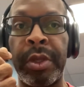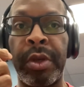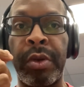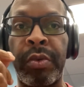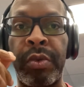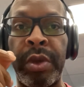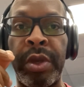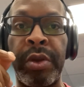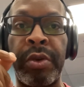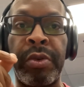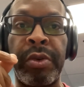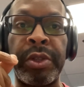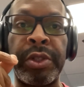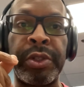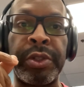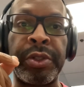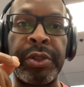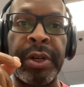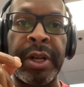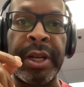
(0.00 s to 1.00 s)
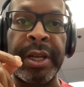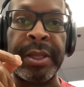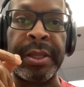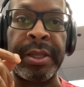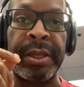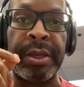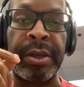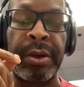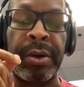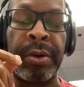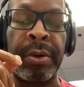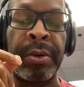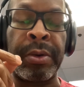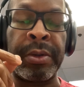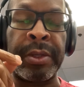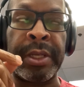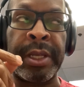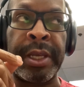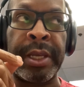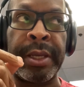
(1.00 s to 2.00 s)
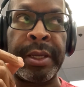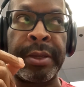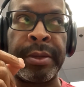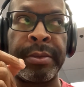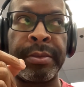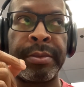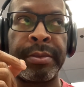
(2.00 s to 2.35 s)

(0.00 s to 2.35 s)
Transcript: we are going to try the all day,